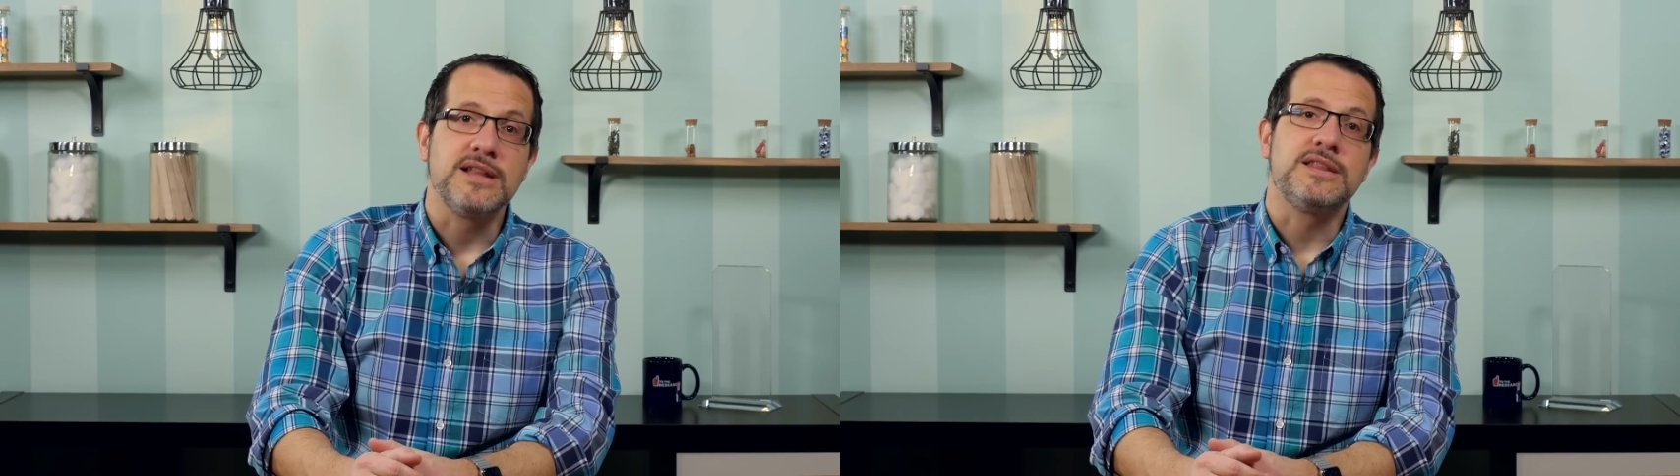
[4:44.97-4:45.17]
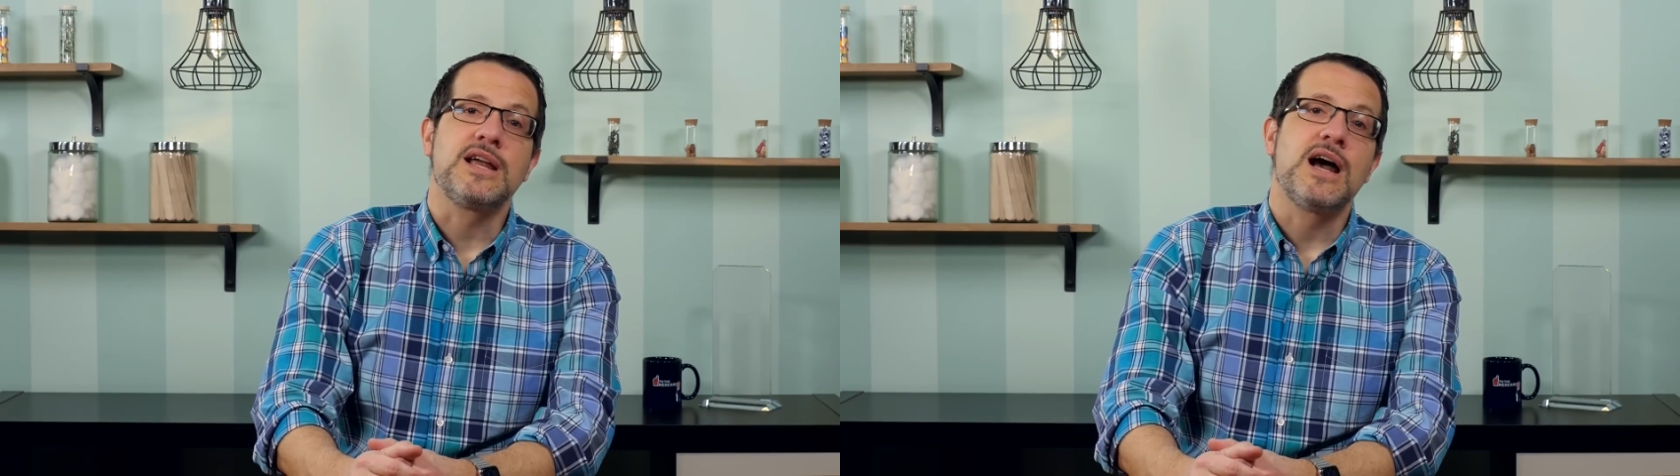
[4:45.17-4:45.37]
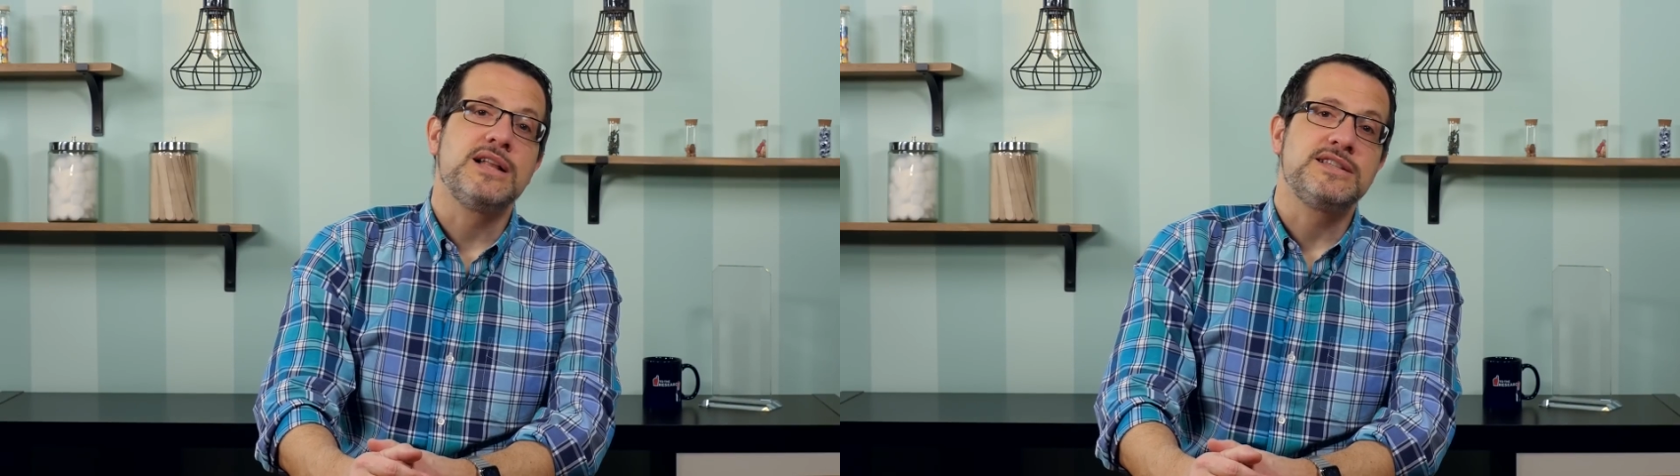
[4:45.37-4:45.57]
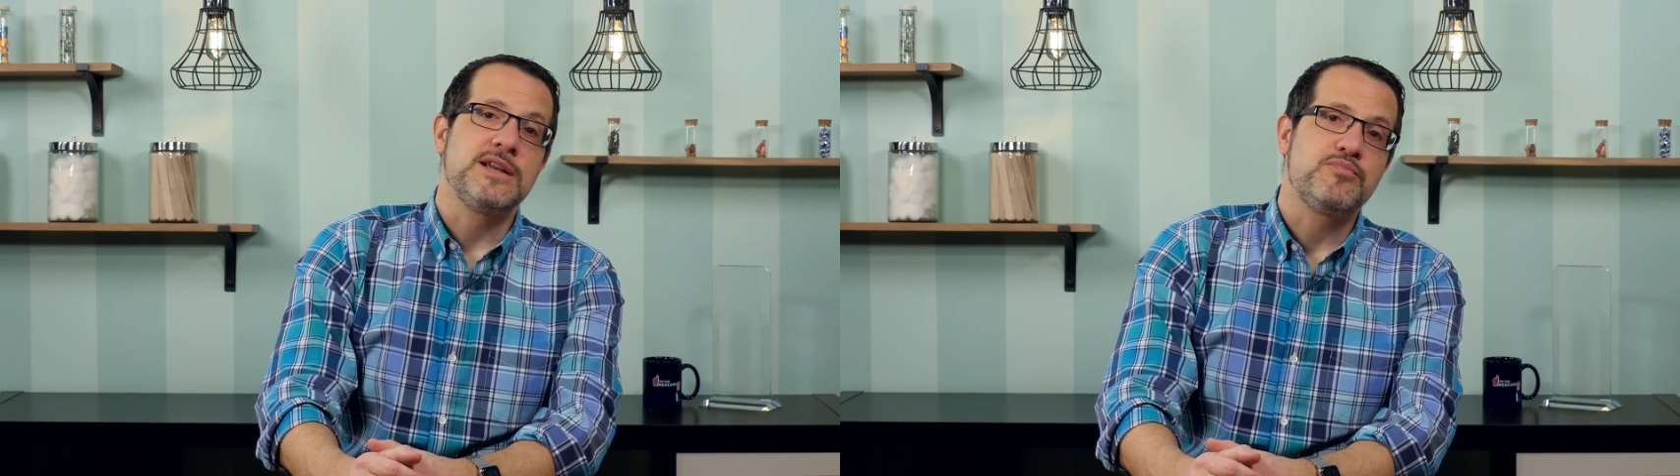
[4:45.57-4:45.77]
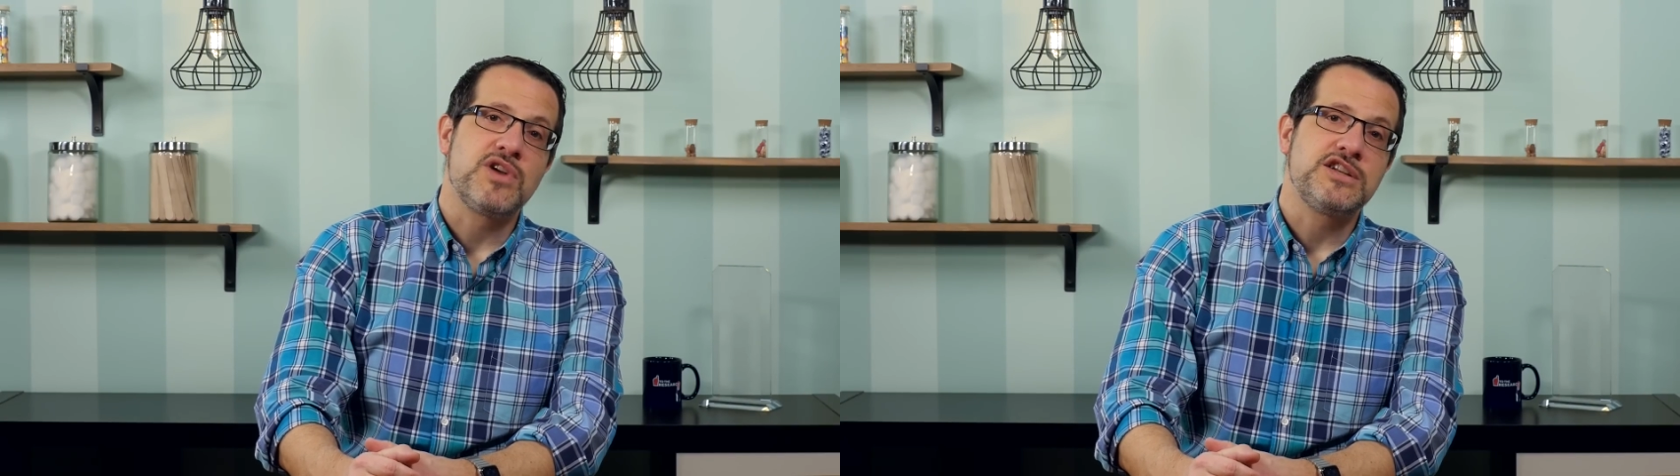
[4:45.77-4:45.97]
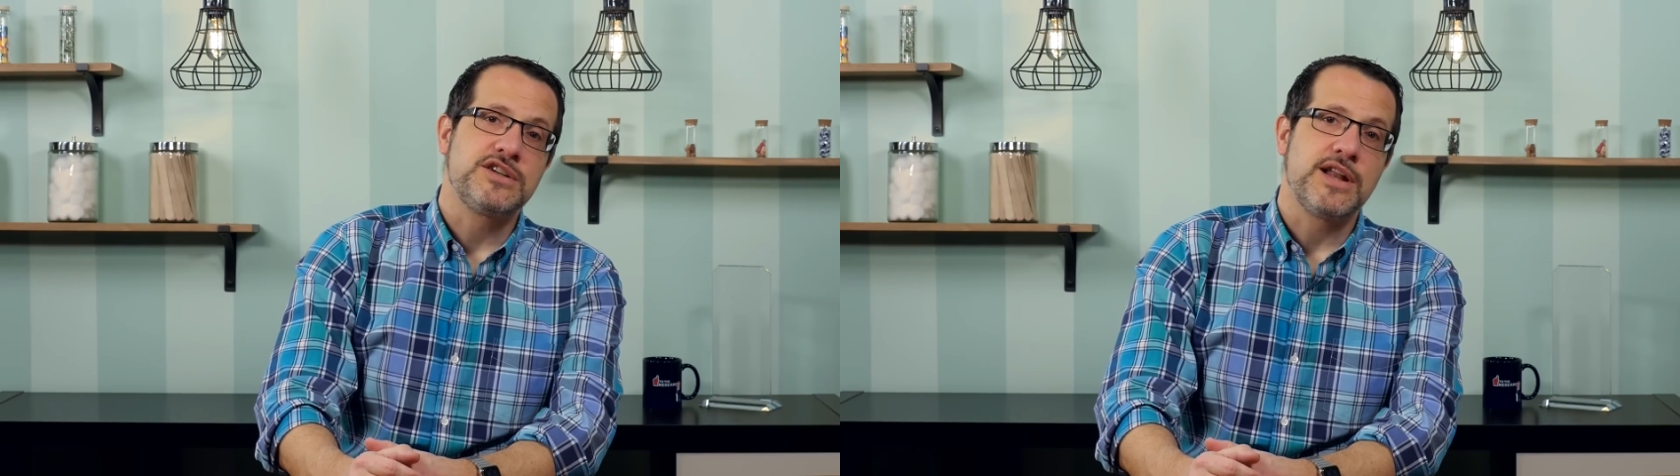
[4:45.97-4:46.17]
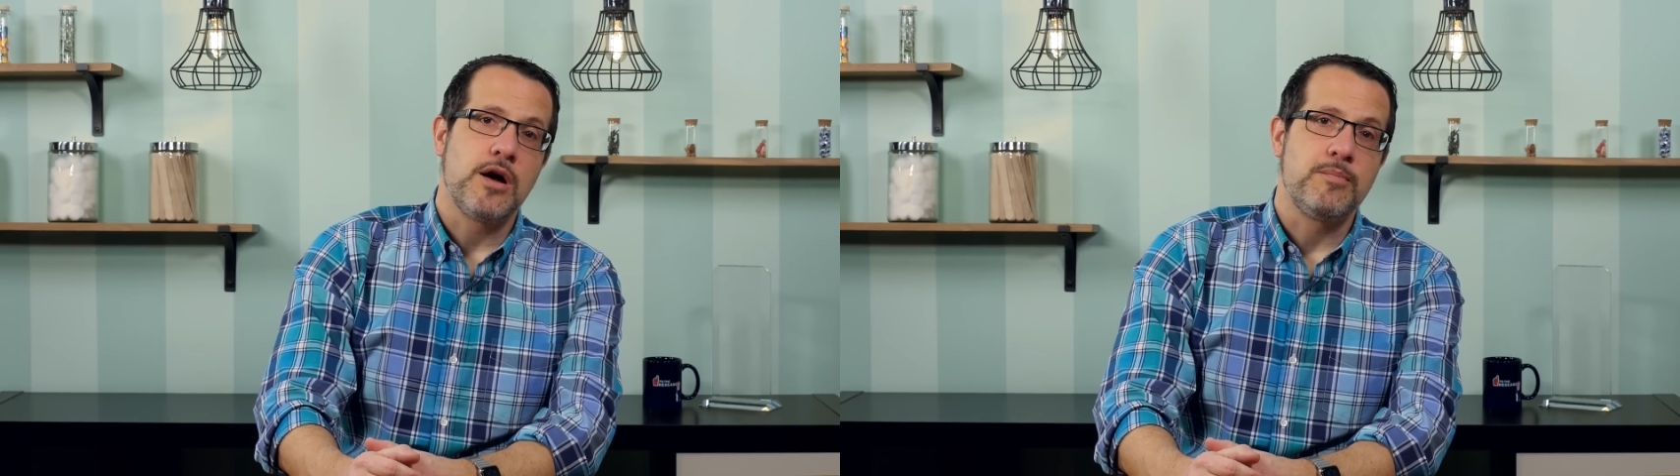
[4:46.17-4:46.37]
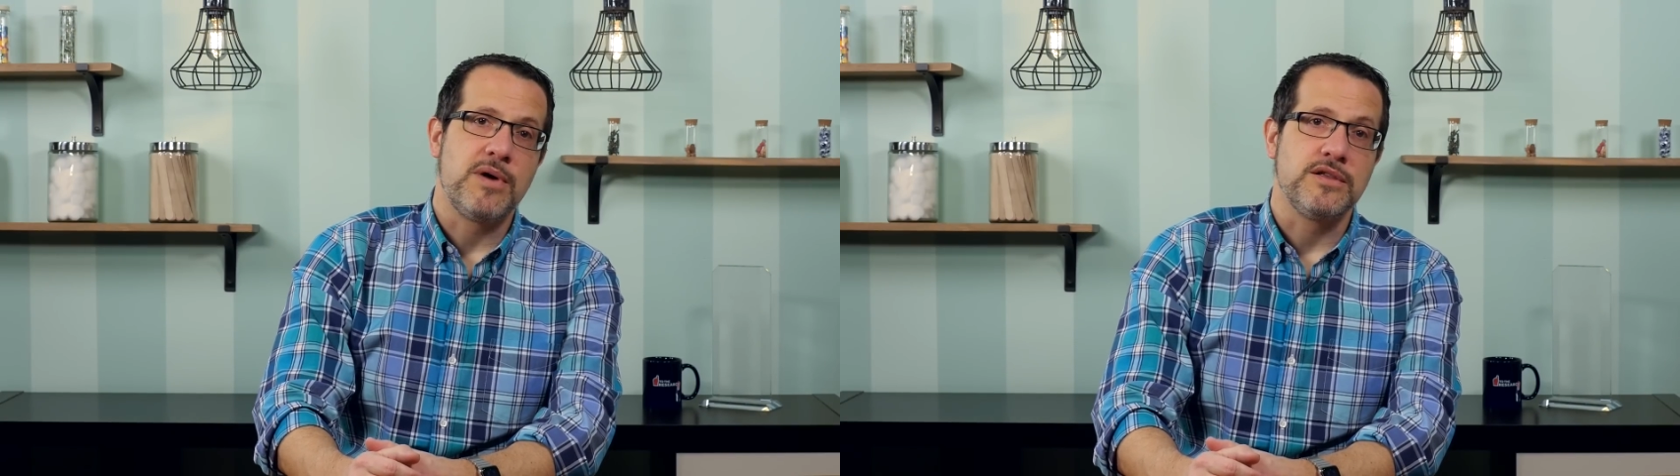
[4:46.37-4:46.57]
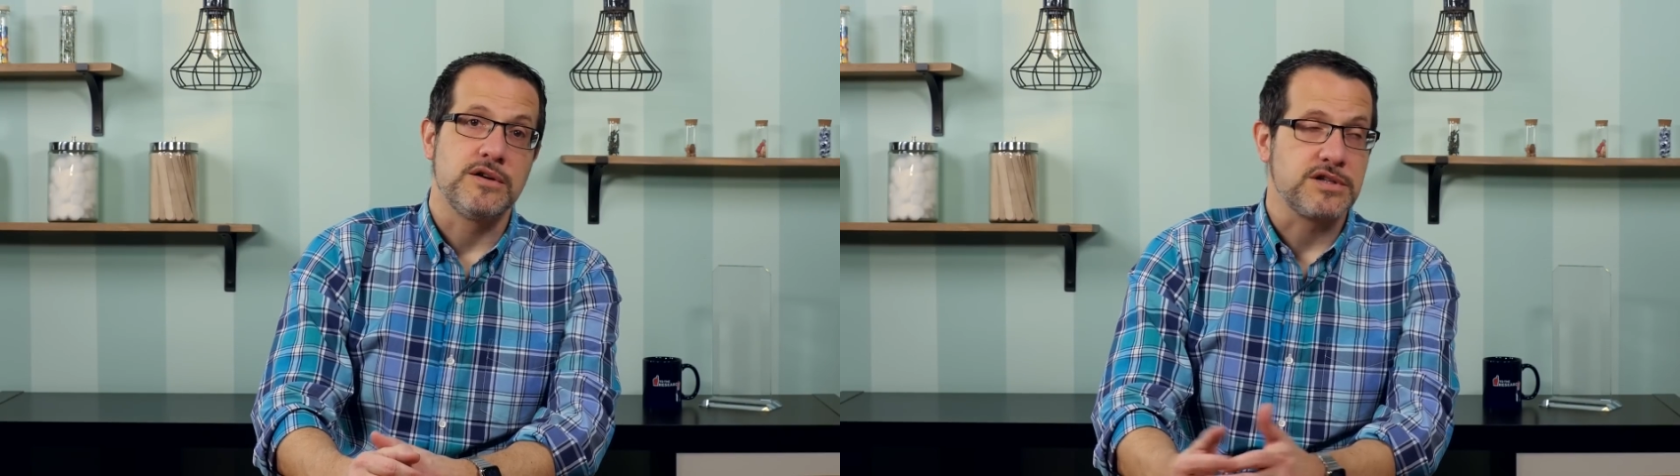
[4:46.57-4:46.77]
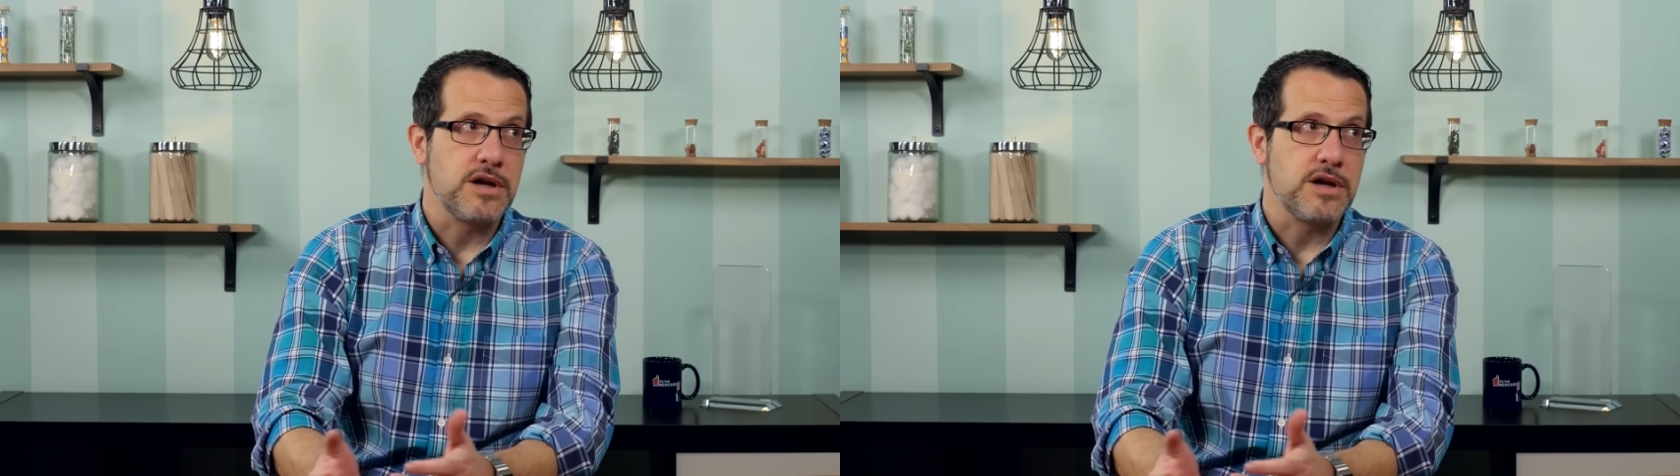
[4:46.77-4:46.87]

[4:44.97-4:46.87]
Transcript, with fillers: that the constant pressure to help others,